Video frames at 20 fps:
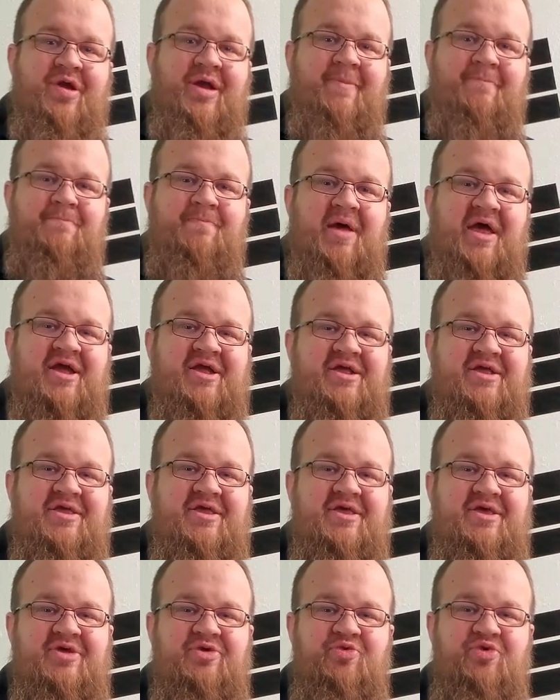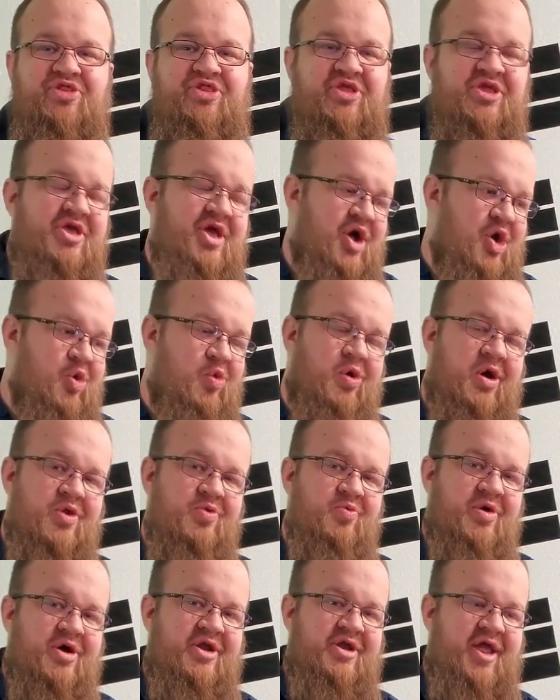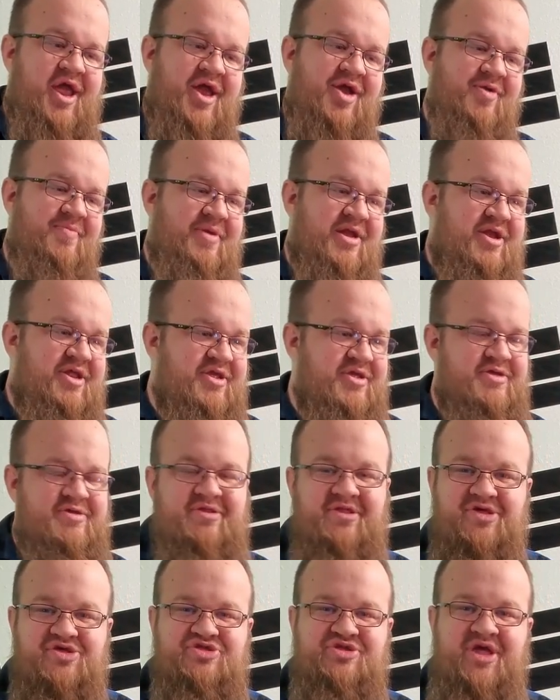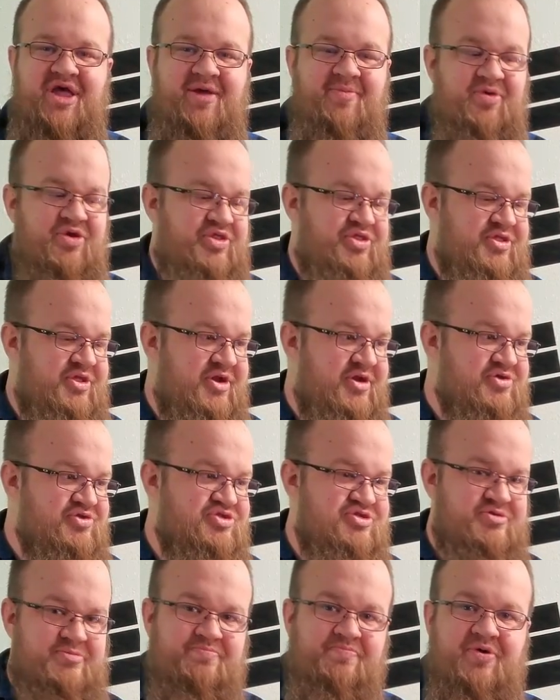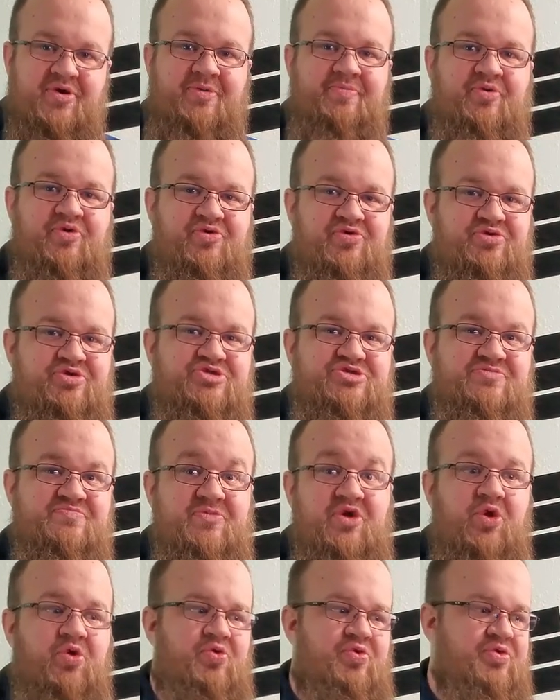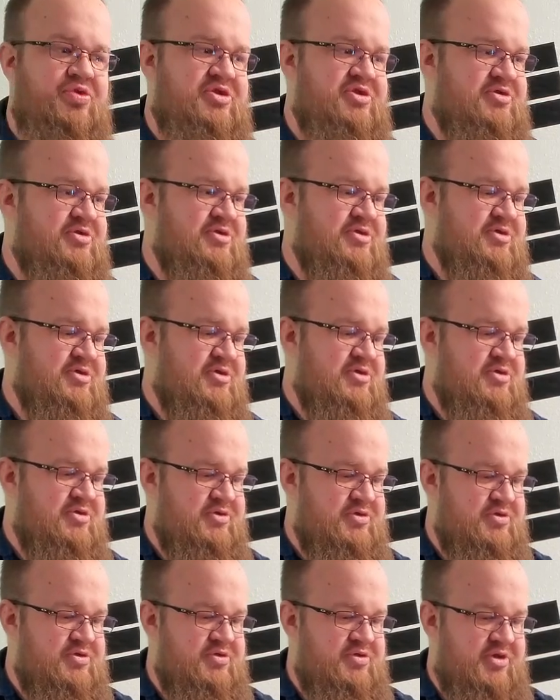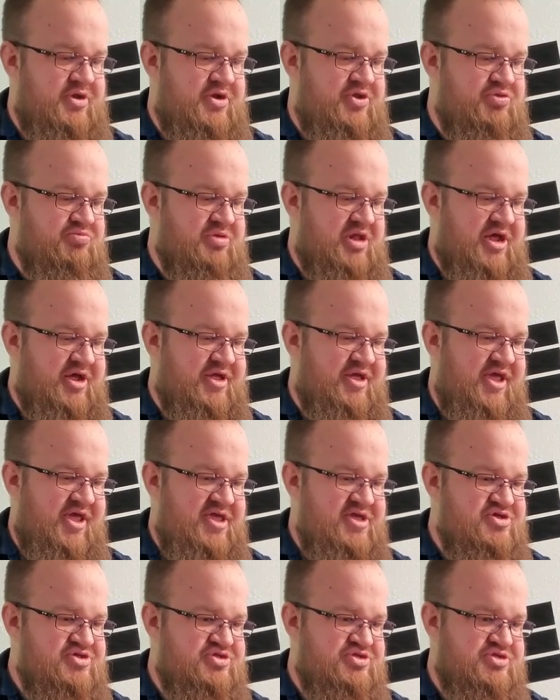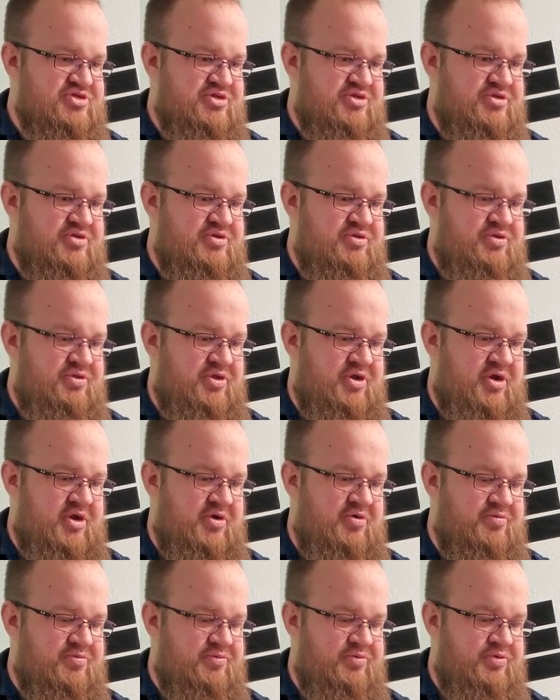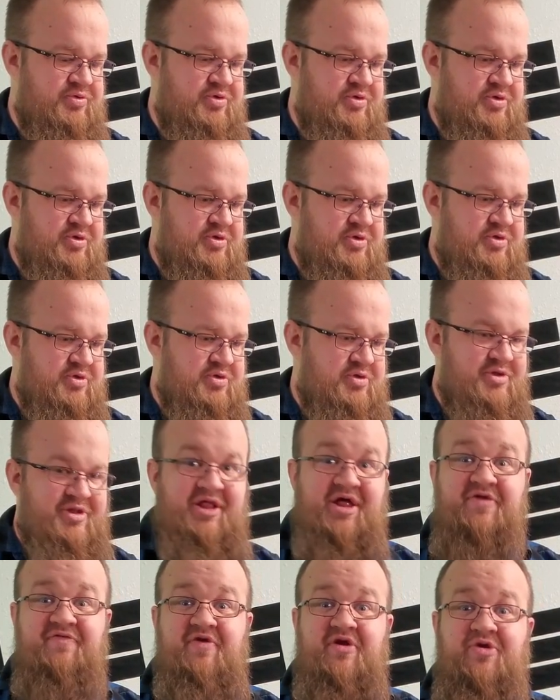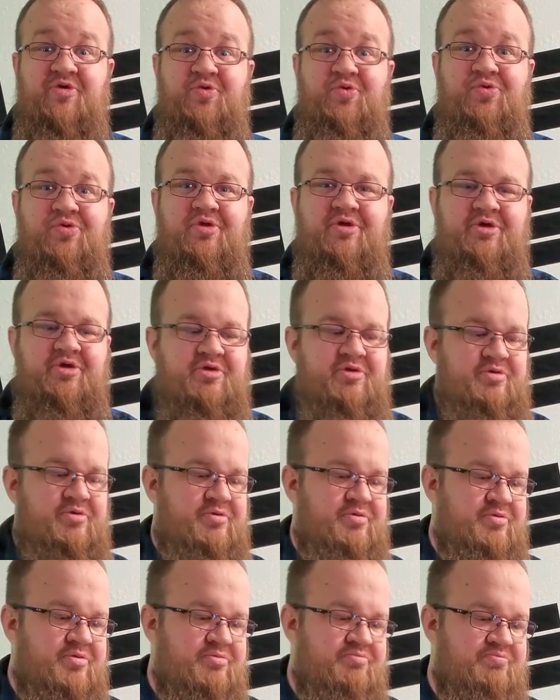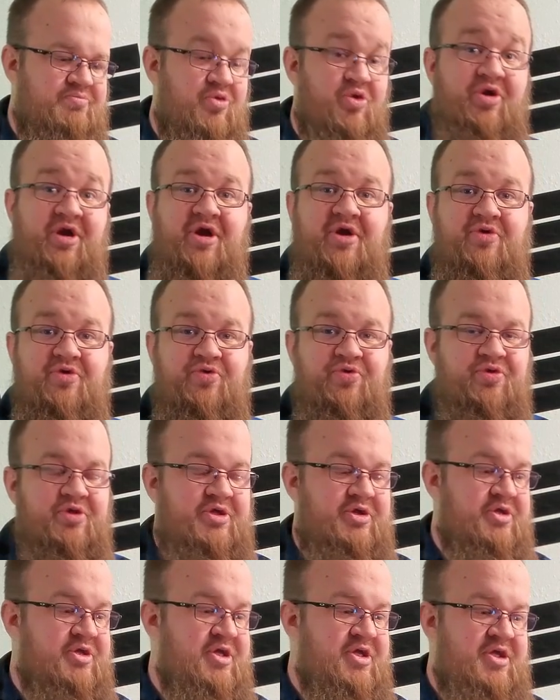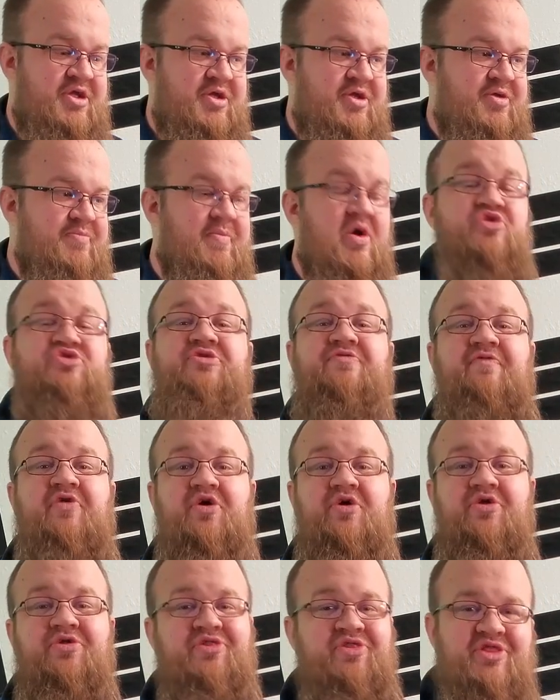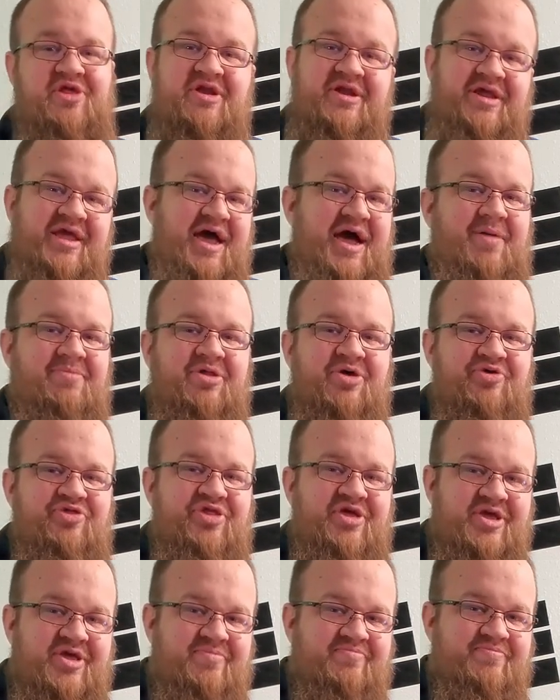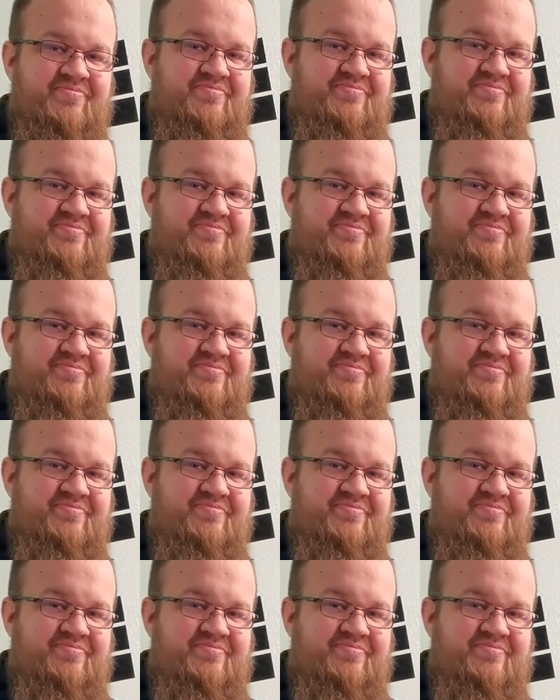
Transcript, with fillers: back again with the 011 Air Mini. This time with, you know, some purple and some gold and, you know, the black case and, you know, a lot of air cooling, more air cooling. Most of all, the Diablo theme.